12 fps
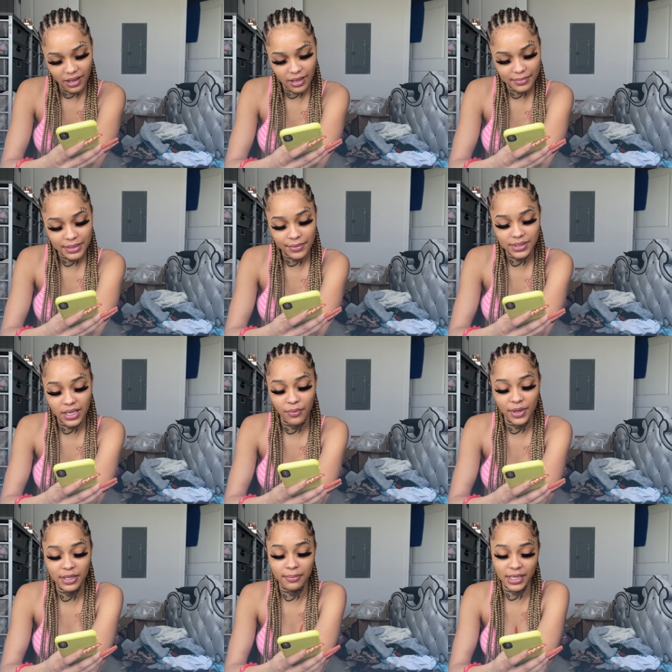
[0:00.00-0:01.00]
Someone said,
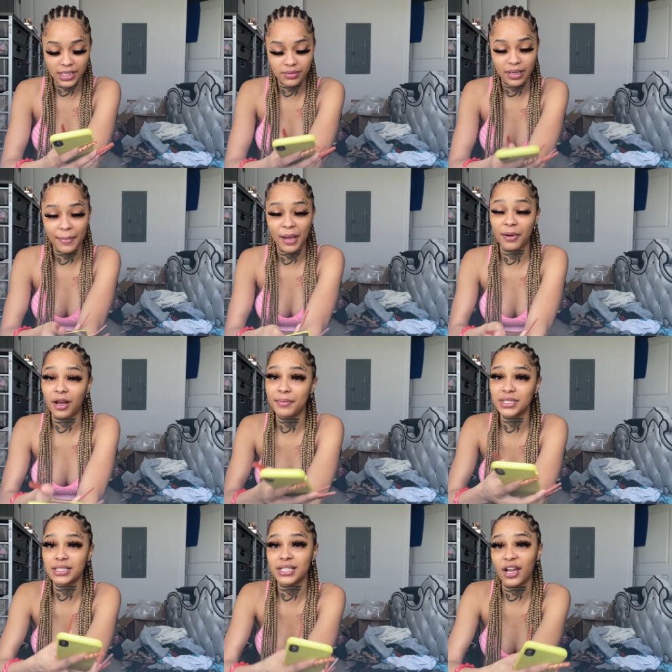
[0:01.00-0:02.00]
what you mixed with? My mom
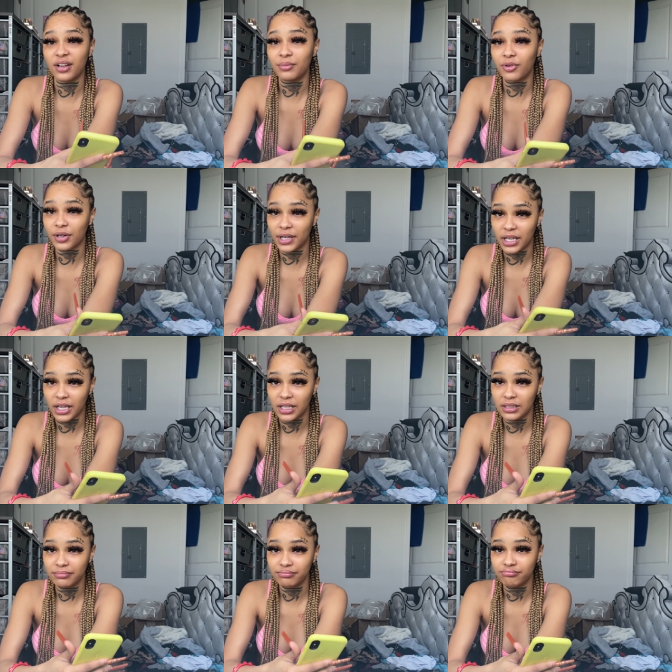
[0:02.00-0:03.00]
is Italian and Puerto
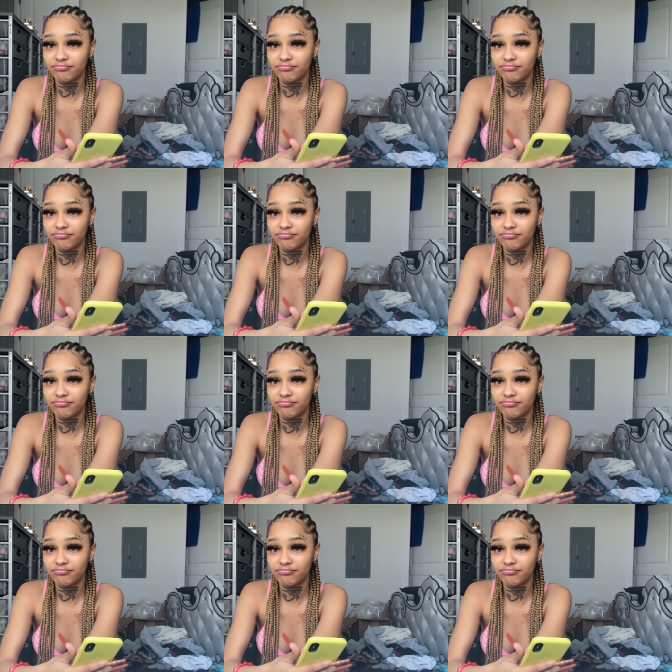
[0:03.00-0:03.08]
Rican.